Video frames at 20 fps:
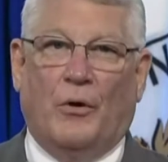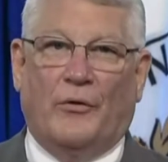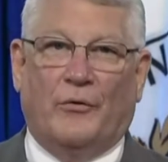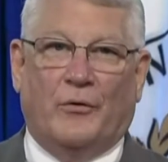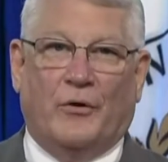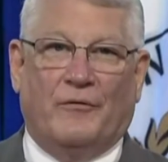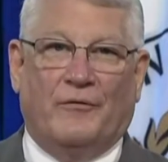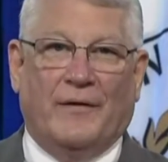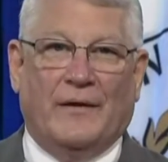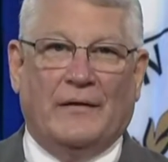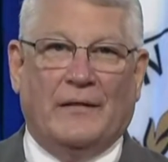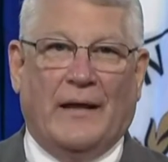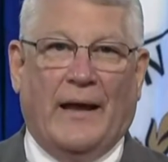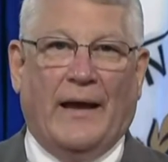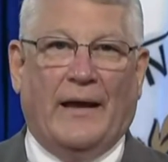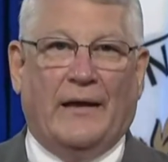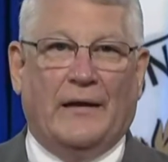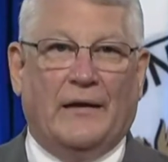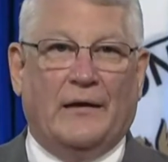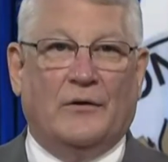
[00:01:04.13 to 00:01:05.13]
other event
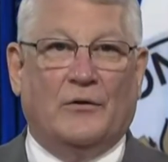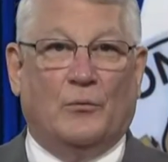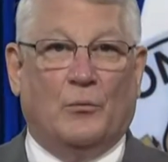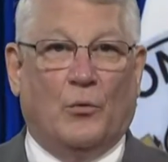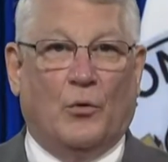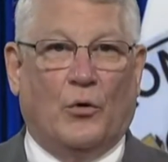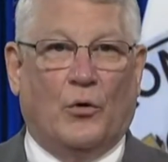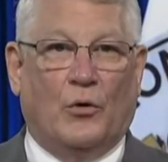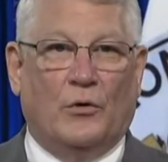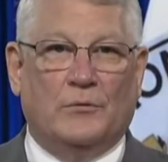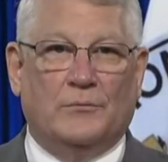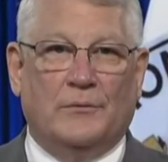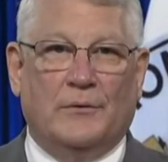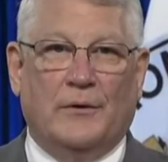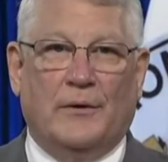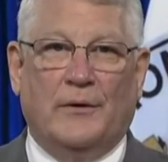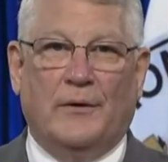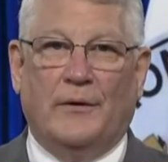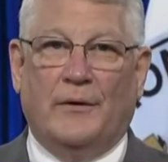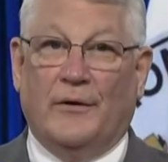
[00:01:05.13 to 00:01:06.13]
like it in the world,
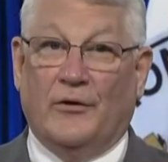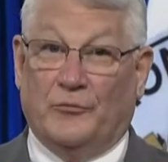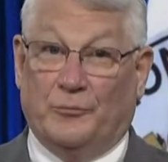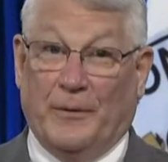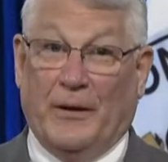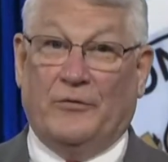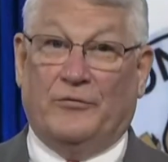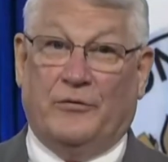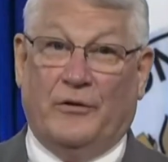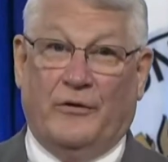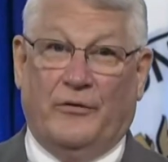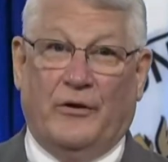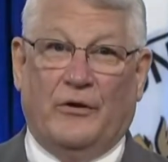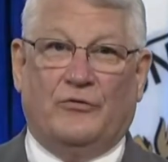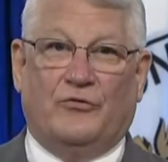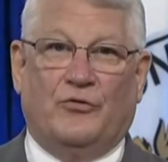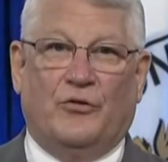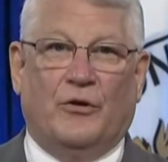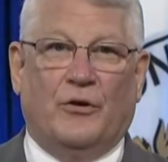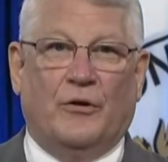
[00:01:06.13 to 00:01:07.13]
especially
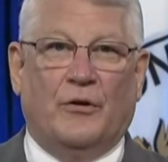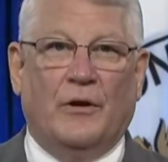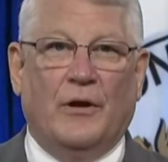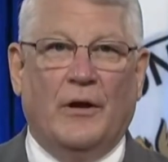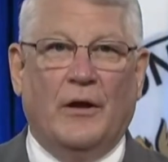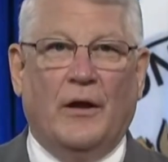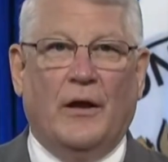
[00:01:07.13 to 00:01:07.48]
this year,